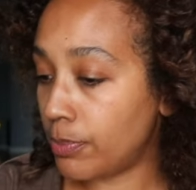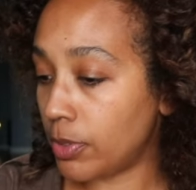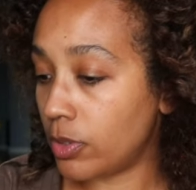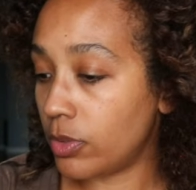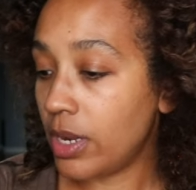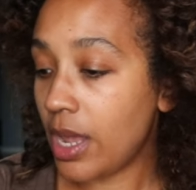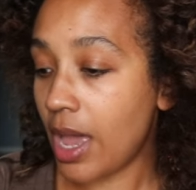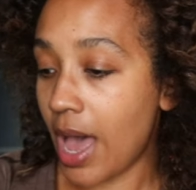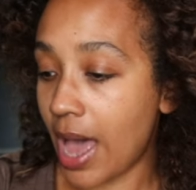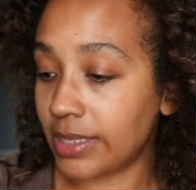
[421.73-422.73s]
boot,
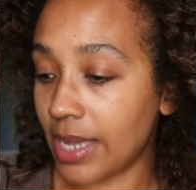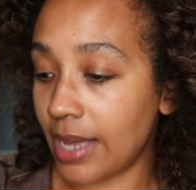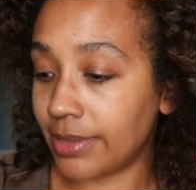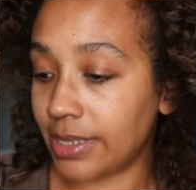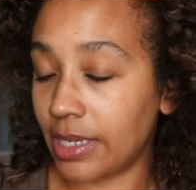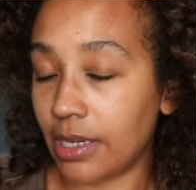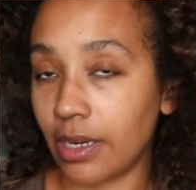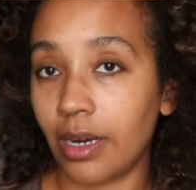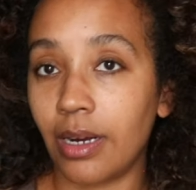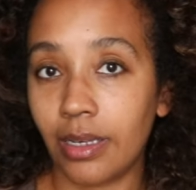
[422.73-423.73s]
high top
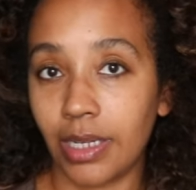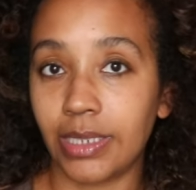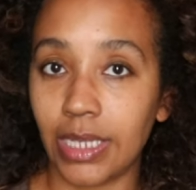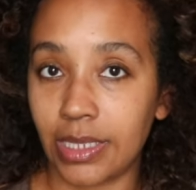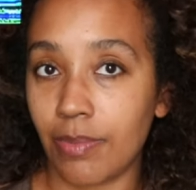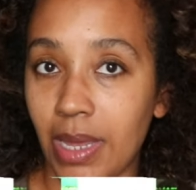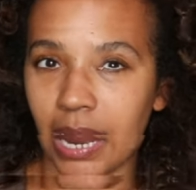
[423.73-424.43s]
sneaker. Let's get to my